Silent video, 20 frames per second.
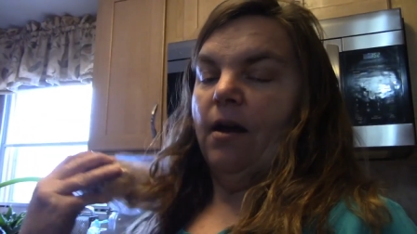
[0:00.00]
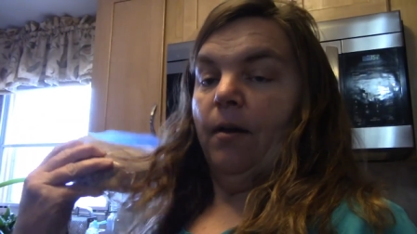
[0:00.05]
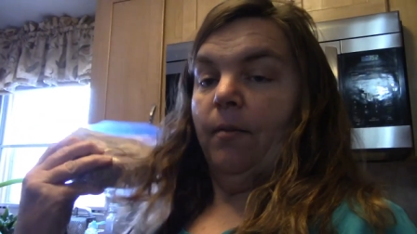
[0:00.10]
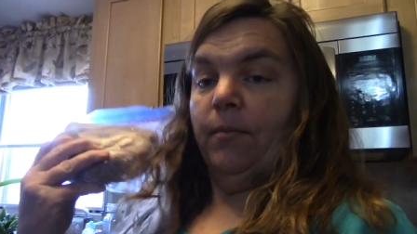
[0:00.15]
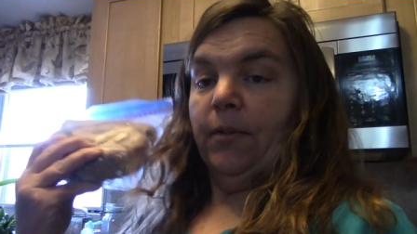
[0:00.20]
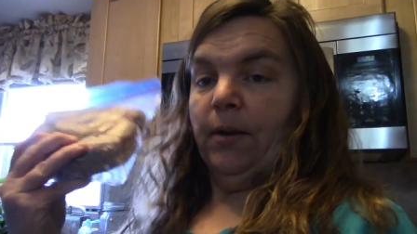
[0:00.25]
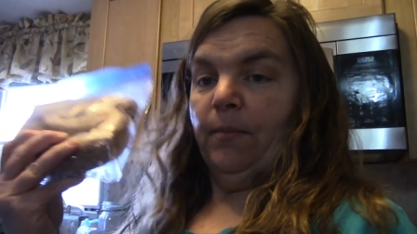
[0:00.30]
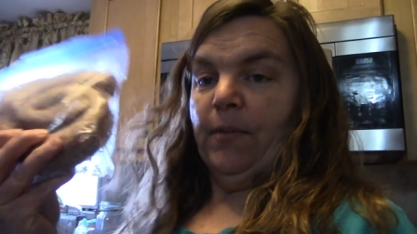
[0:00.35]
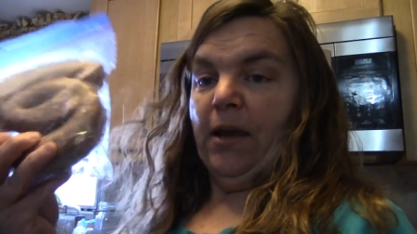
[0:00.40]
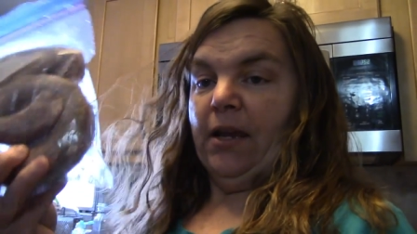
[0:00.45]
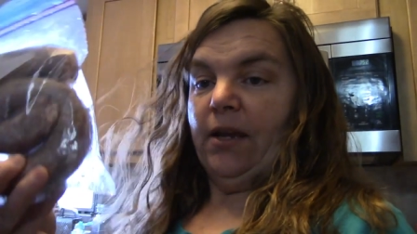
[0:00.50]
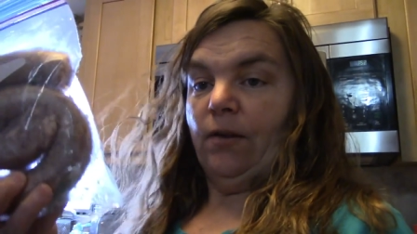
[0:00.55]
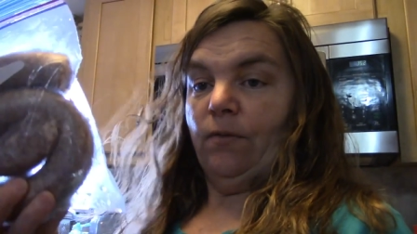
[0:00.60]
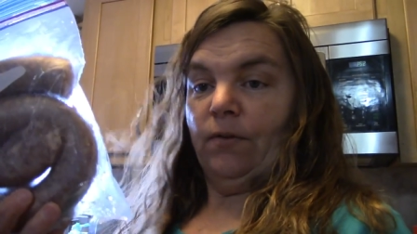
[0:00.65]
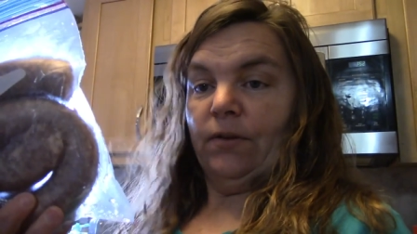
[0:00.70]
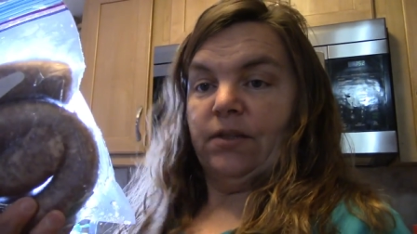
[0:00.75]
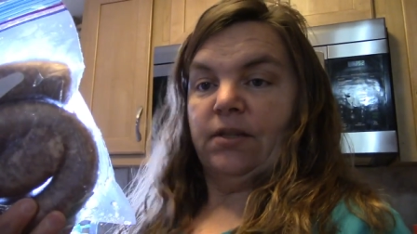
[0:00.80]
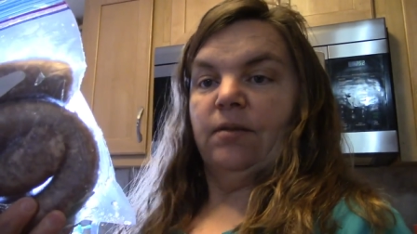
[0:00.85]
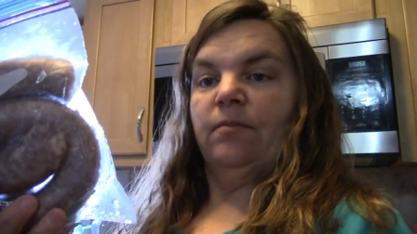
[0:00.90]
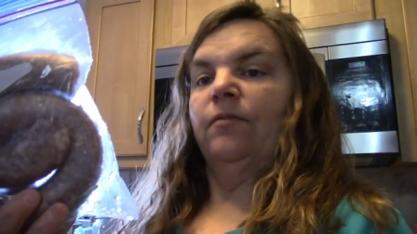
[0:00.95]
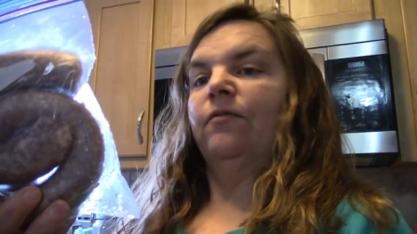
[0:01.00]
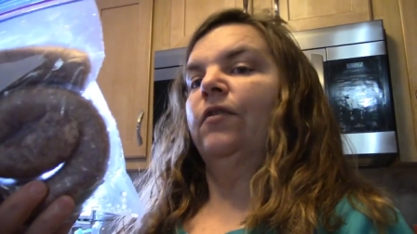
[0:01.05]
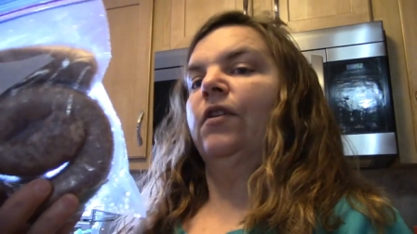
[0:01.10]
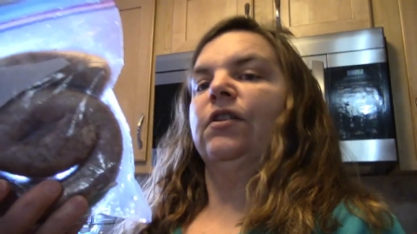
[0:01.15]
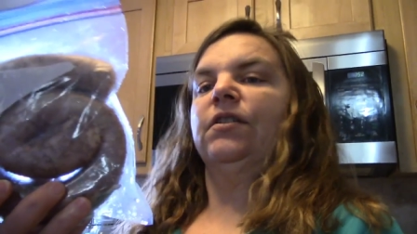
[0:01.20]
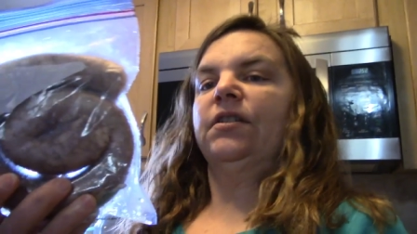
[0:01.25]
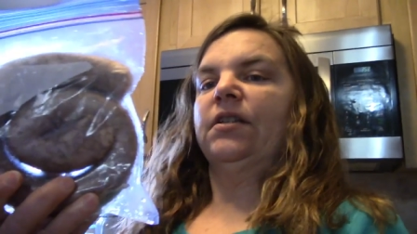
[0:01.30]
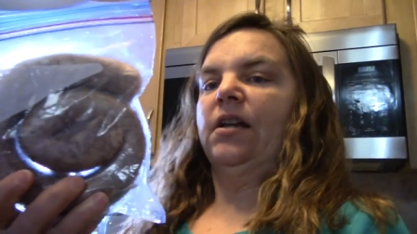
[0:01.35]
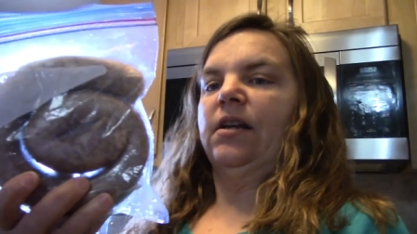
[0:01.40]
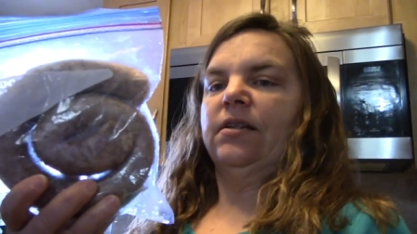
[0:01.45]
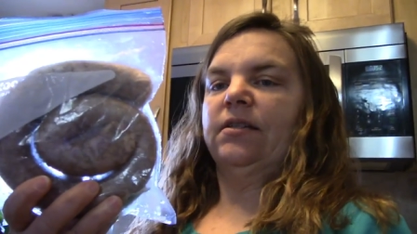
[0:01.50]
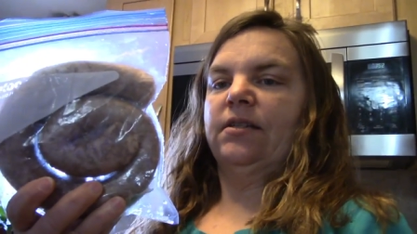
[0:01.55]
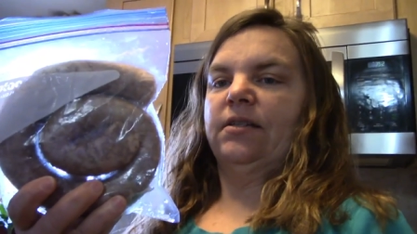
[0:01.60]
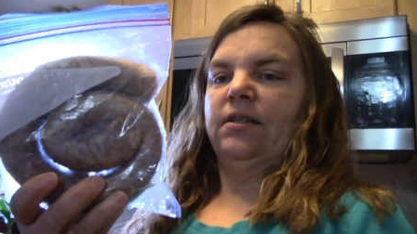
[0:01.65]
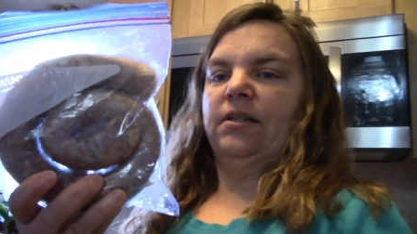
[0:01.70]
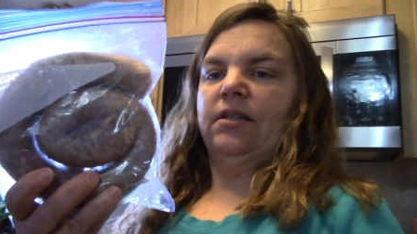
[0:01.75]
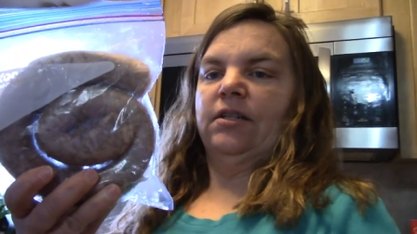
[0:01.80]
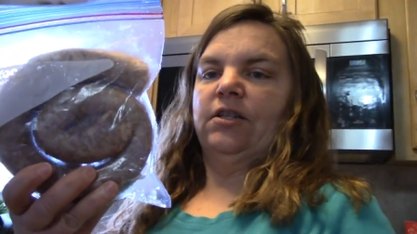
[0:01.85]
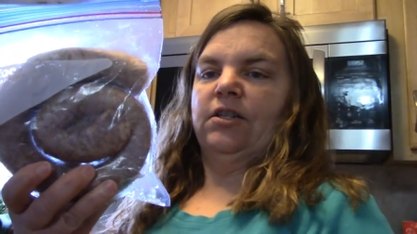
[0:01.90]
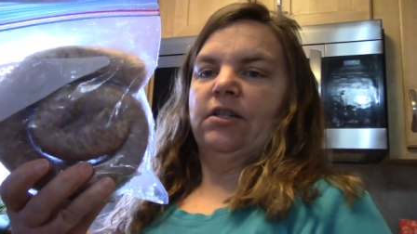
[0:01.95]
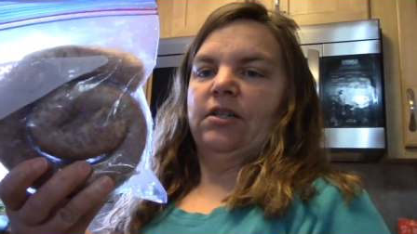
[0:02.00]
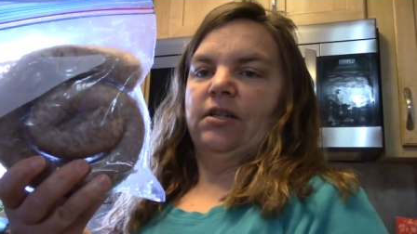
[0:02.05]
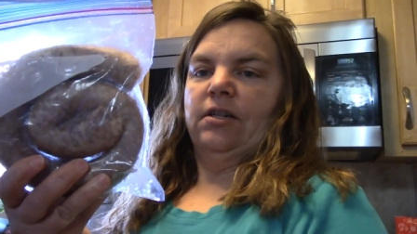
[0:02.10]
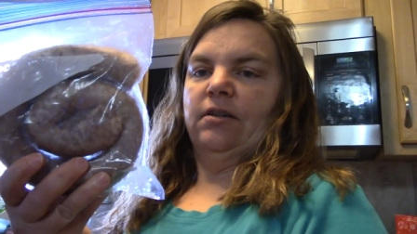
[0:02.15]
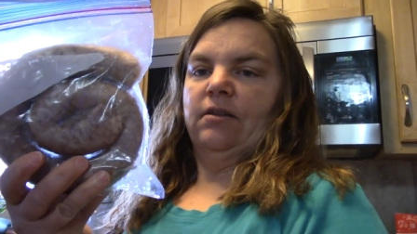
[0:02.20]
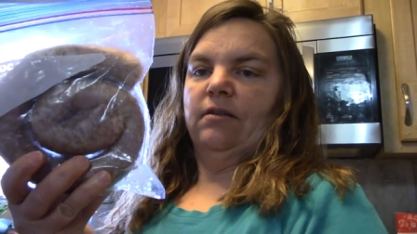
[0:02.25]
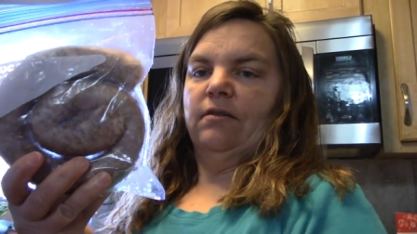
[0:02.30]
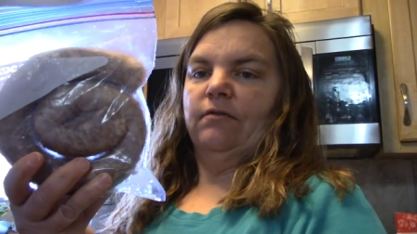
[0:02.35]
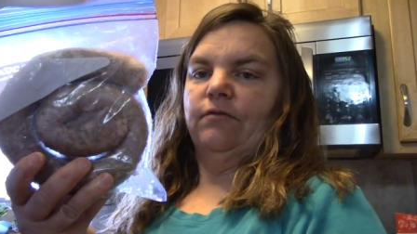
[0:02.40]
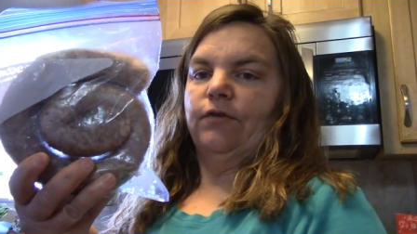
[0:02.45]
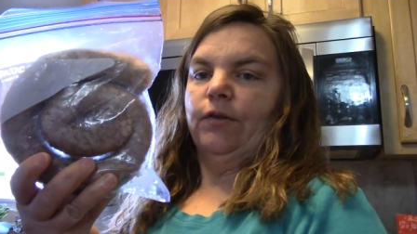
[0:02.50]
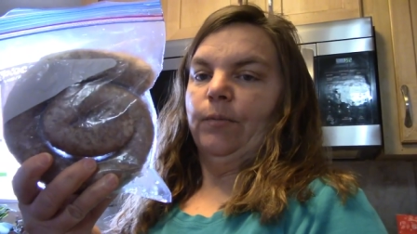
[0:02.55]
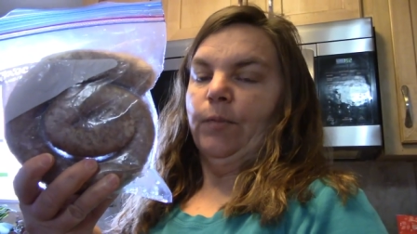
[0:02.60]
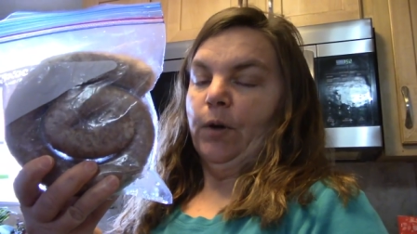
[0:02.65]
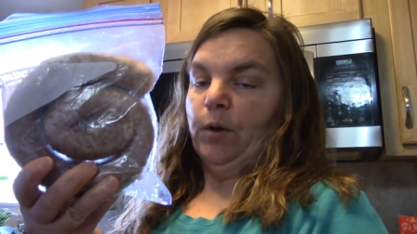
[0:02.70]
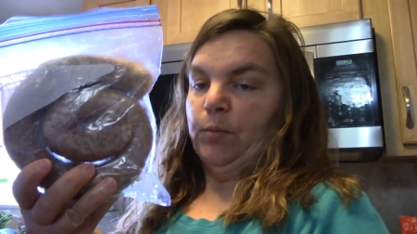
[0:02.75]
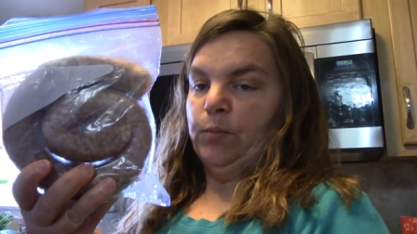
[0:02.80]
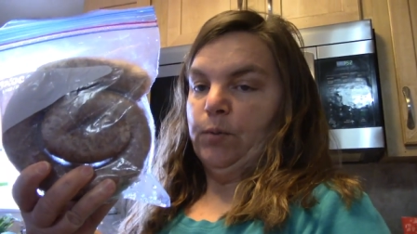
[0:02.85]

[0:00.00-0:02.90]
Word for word: I'm going to make it with some of our sausage from our